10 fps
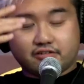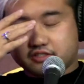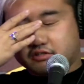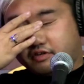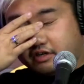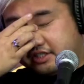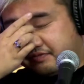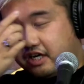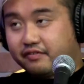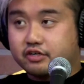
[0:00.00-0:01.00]
so far are
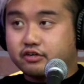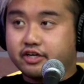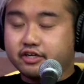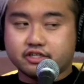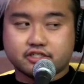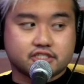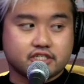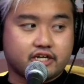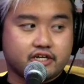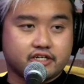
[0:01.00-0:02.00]
some comic creators
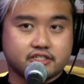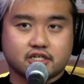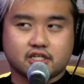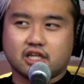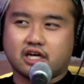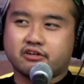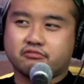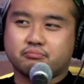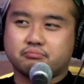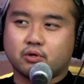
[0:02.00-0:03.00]
and a lot
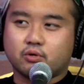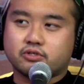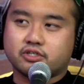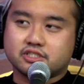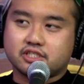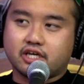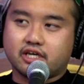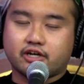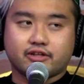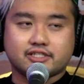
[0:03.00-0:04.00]
of Baldur's
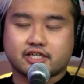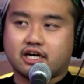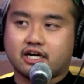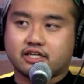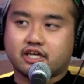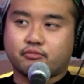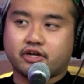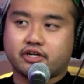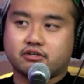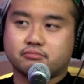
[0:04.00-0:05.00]
Gate. I know that's like a hot game
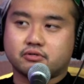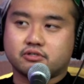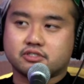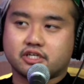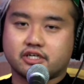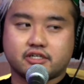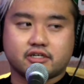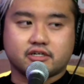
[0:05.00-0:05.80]
right now. Baldur's Gate voice